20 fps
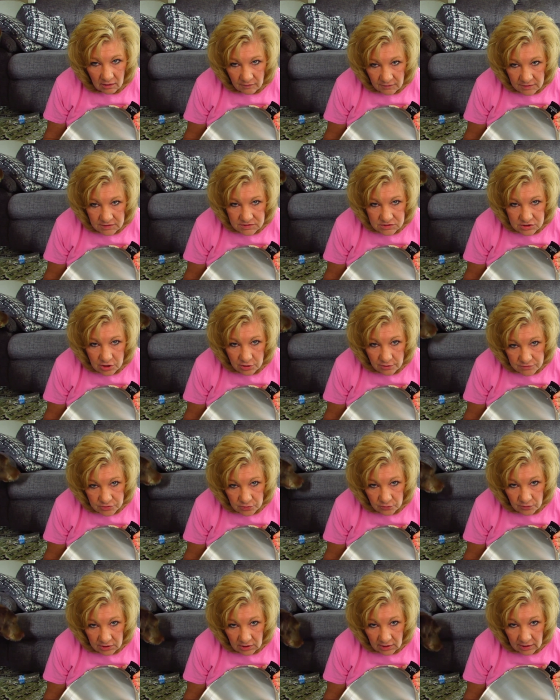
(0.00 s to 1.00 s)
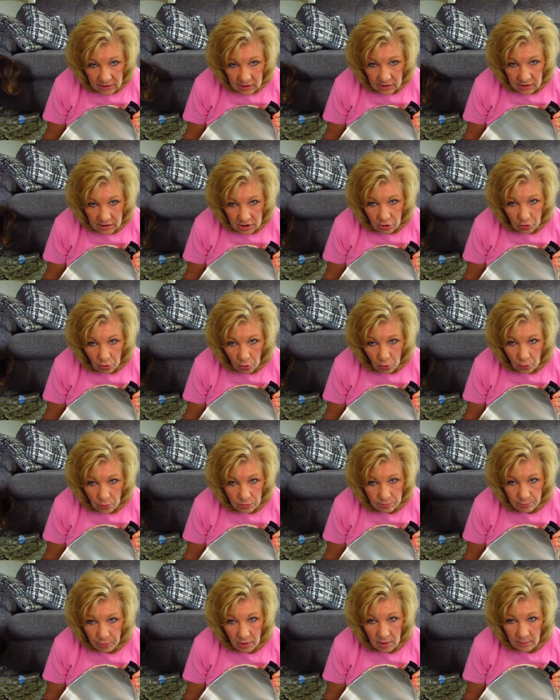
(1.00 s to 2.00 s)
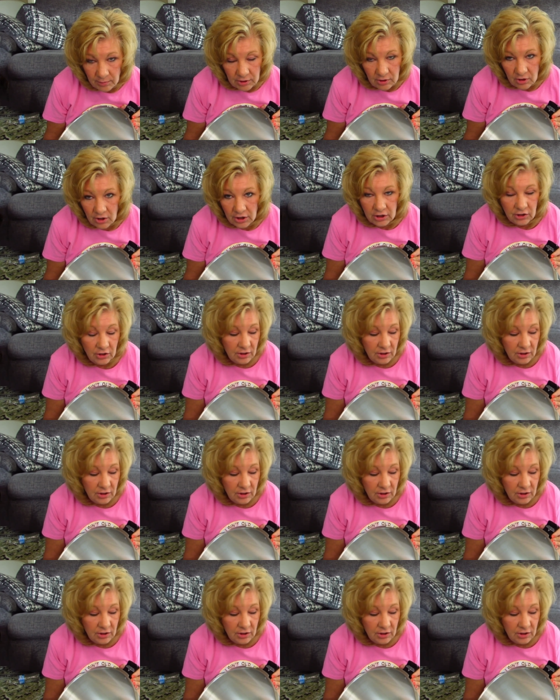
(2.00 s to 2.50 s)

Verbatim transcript: The stove's only like a year old. Probably not a